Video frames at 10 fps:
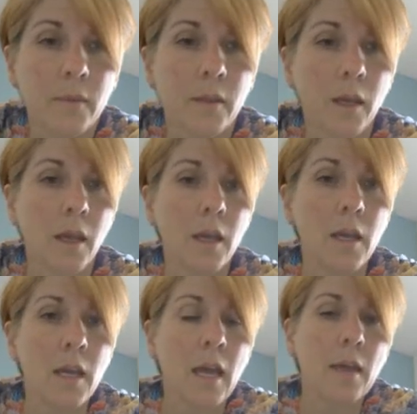Okay,
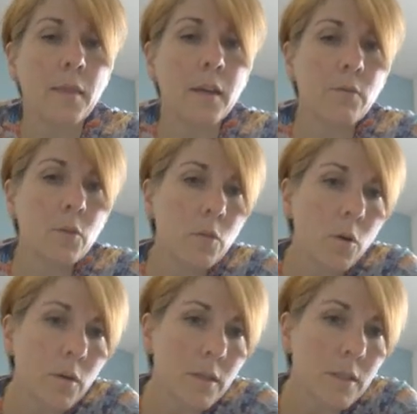and then if you
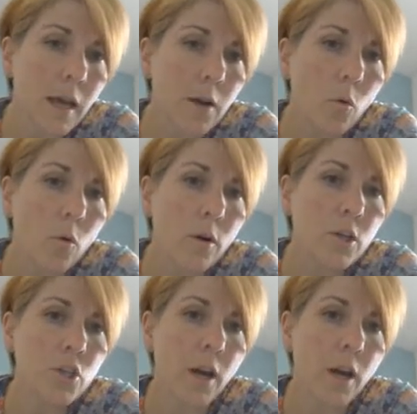notice that orange